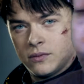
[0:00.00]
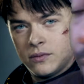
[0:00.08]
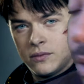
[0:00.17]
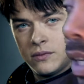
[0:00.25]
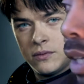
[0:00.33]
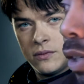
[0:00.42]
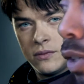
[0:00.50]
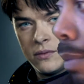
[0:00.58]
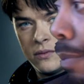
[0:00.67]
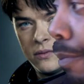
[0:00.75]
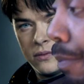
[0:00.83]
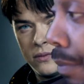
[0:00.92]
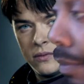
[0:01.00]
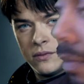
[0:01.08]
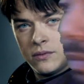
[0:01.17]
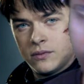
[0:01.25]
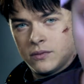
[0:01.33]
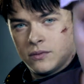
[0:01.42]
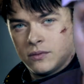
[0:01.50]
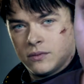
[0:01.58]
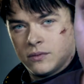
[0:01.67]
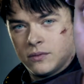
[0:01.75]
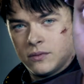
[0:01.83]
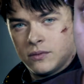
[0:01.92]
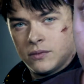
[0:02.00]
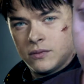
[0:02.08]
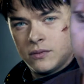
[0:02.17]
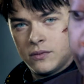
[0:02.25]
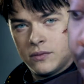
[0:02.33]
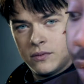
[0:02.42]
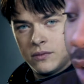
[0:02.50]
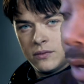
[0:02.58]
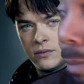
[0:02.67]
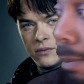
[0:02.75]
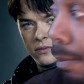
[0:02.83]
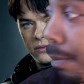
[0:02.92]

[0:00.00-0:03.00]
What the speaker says: (not speaking)